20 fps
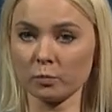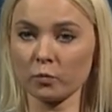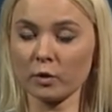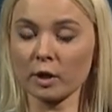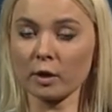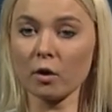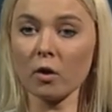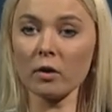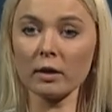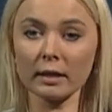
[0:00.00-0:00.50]
We
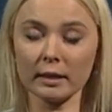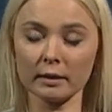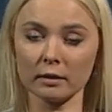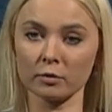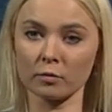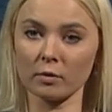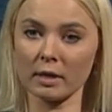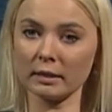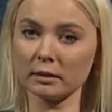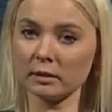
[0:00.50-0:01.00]
are located
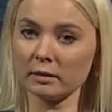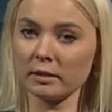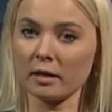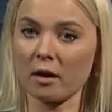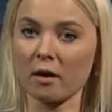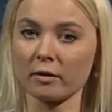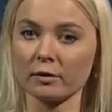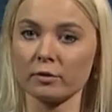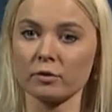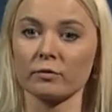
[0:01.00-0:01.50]
right in the
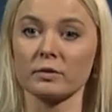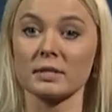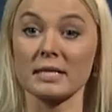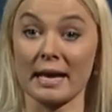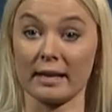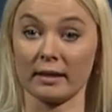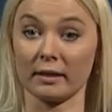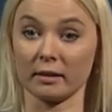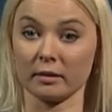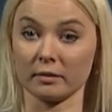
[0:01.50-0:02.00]
heart of
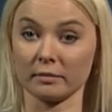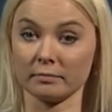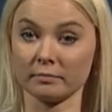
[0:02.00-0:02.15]
Tallinn.